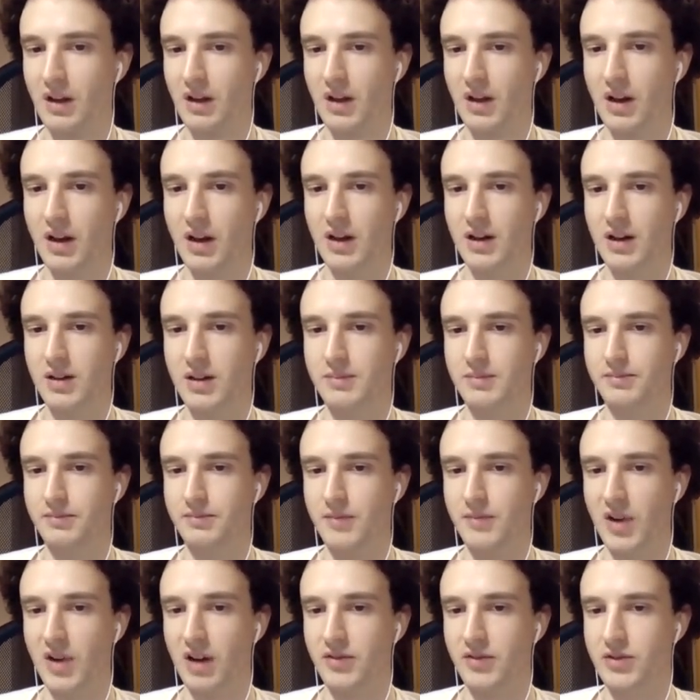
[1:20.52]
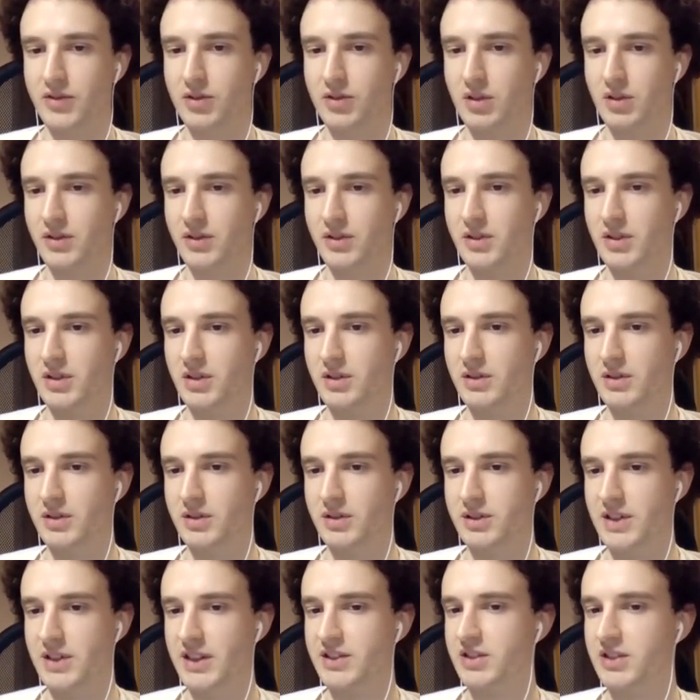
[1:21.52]
I've drawn
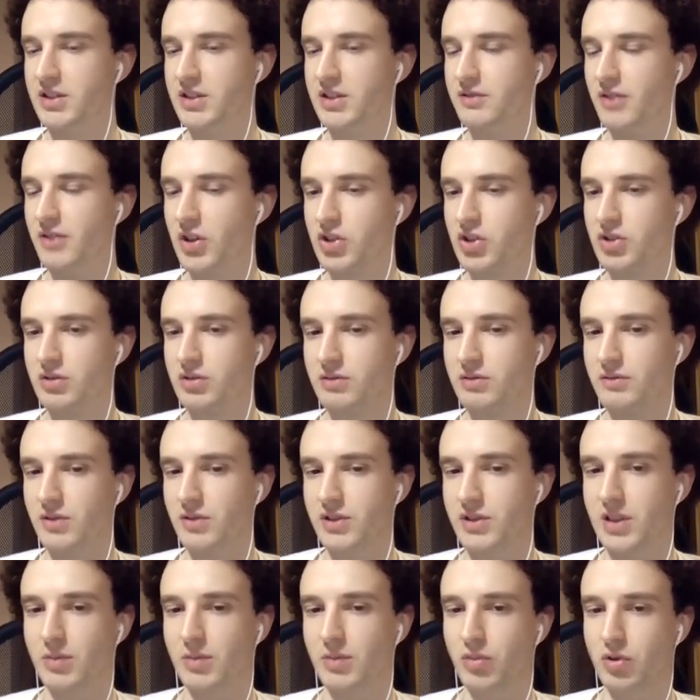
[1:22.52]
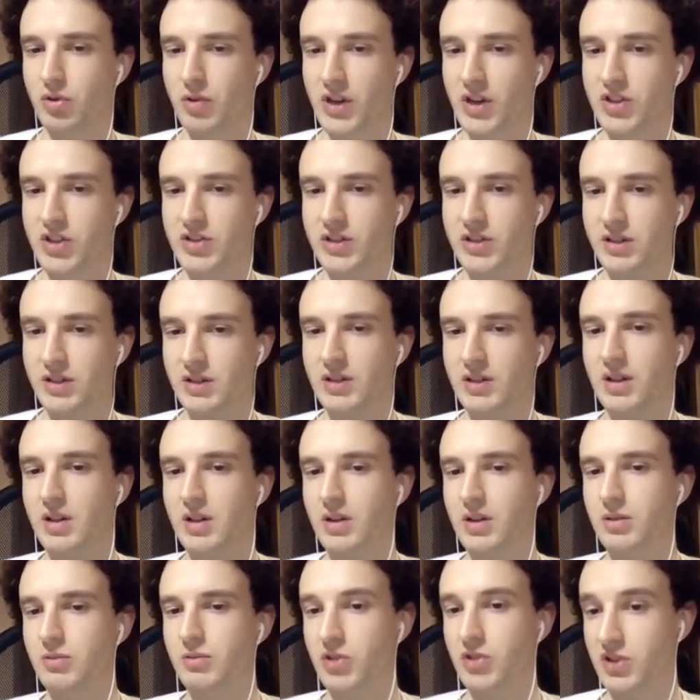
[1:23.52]
the density function for that blue agent,
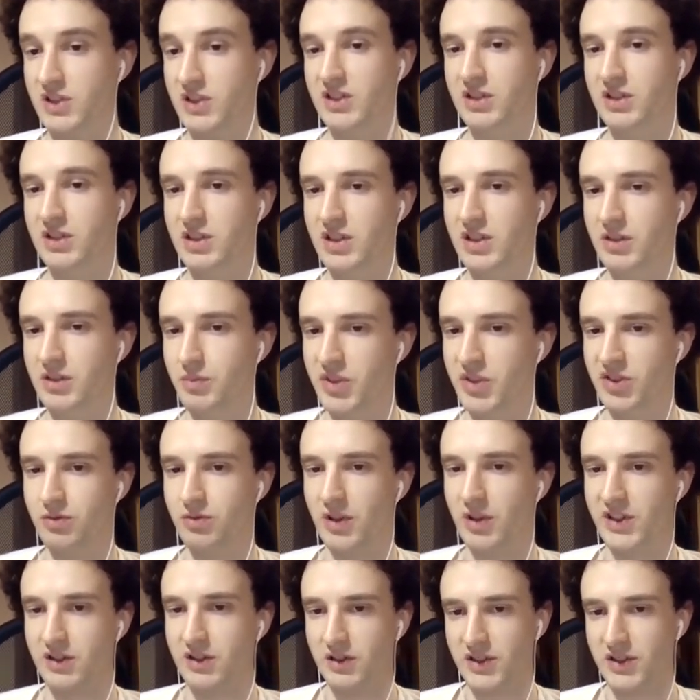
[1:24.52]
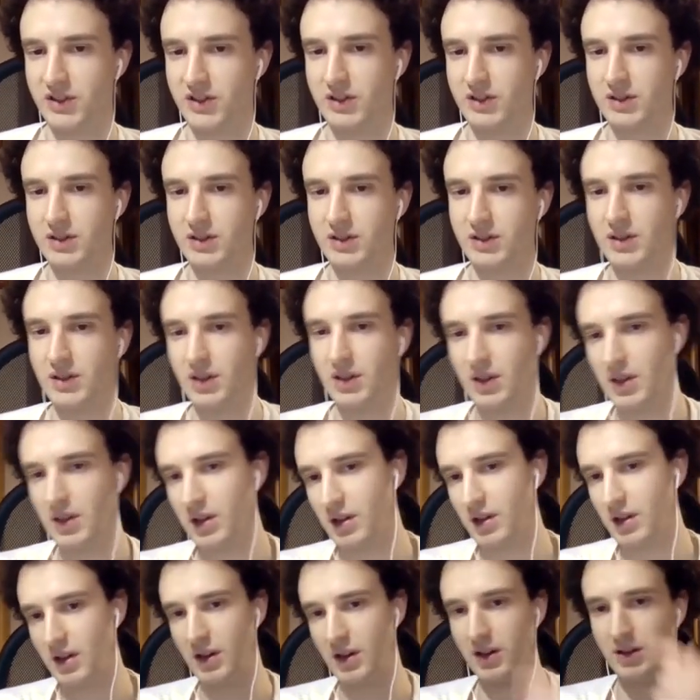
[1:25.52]
which is indeed piecewise constant.
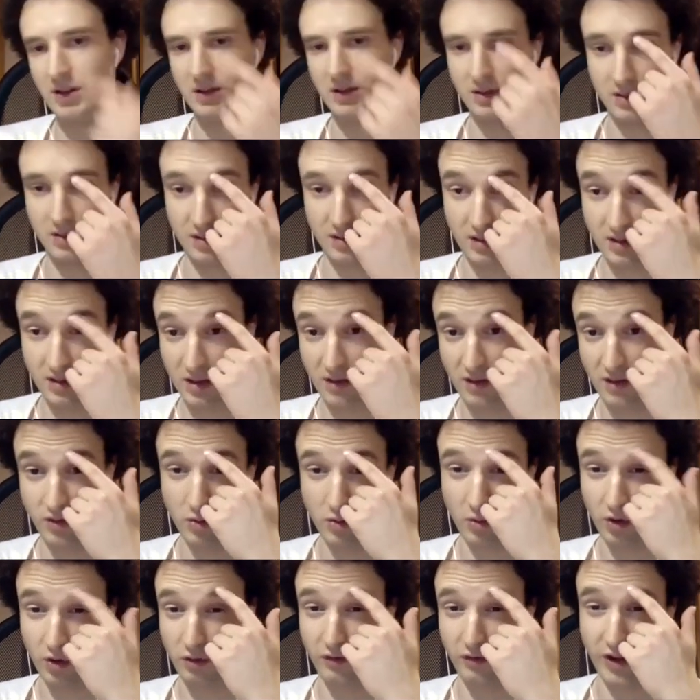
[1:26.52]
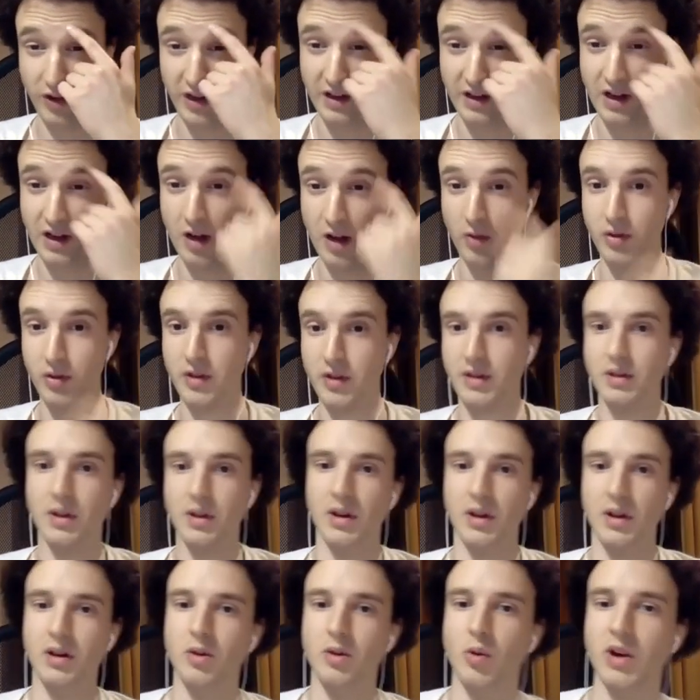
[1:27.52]
And if you want to find out
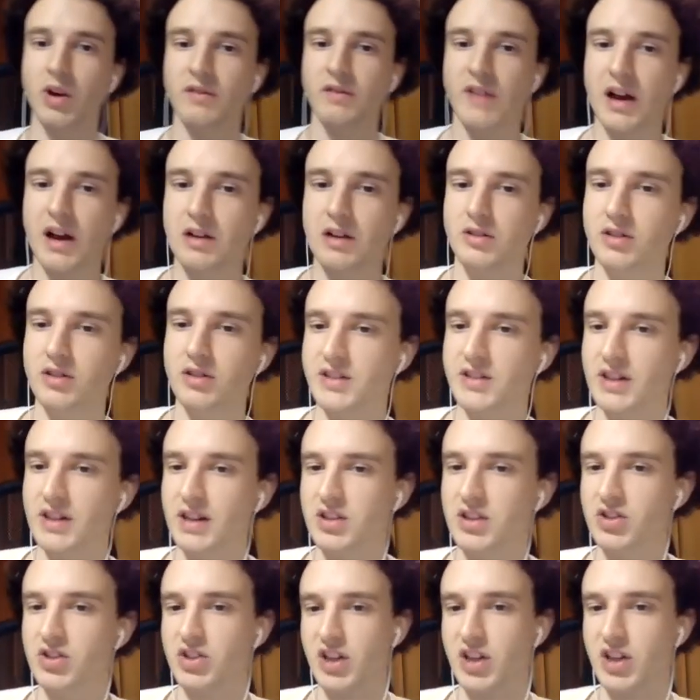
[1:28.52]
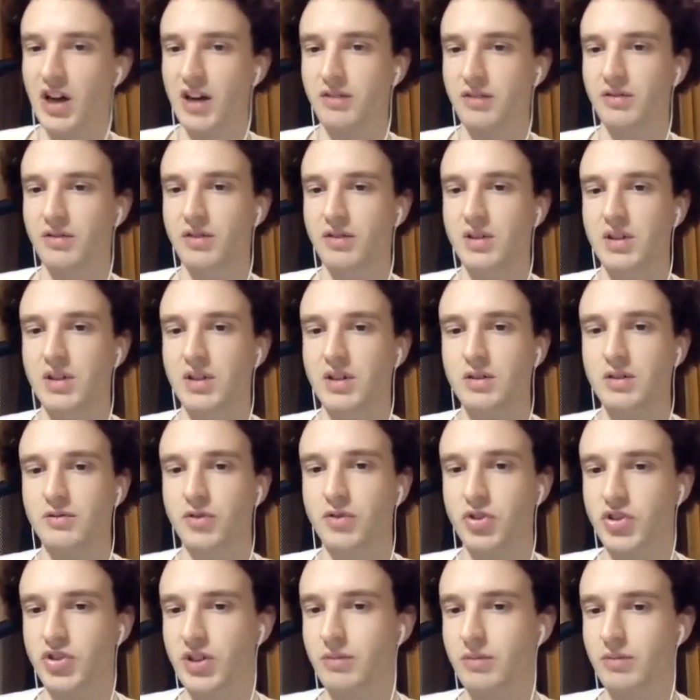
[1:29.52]
what value does the agent have
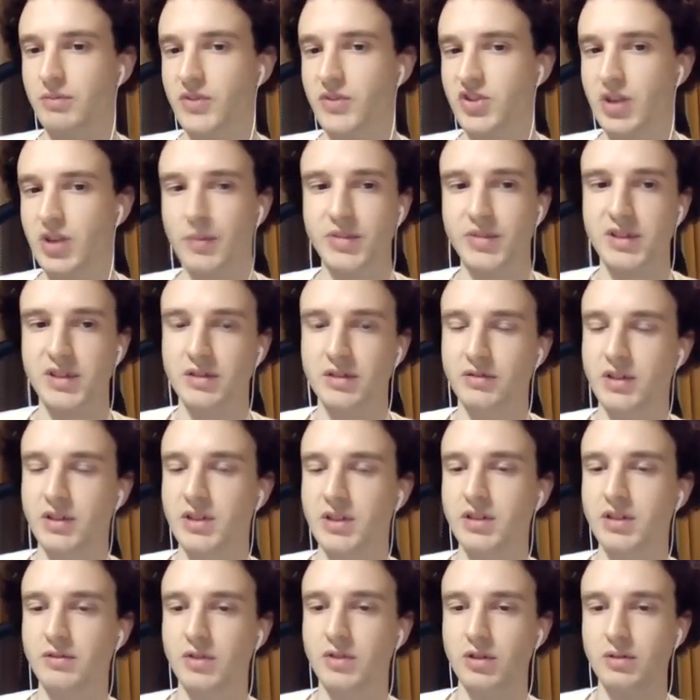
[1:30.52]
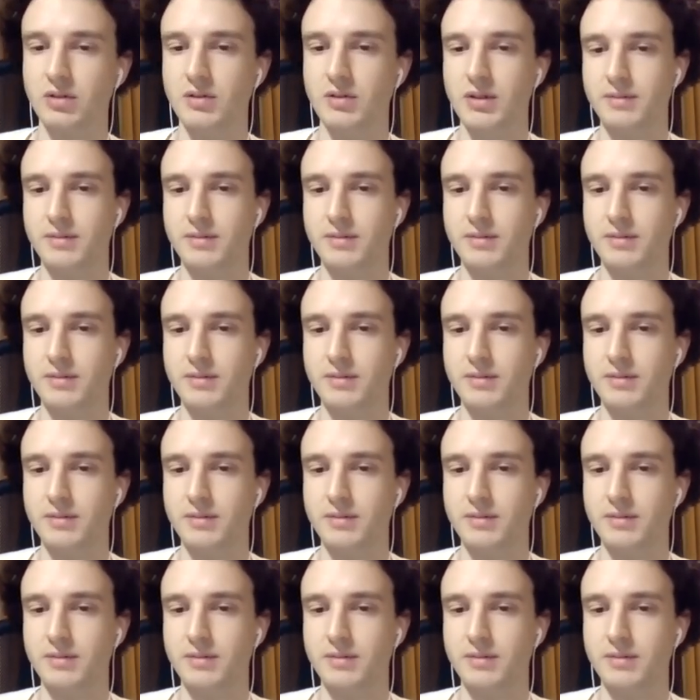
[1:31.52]
for some subset of the interval,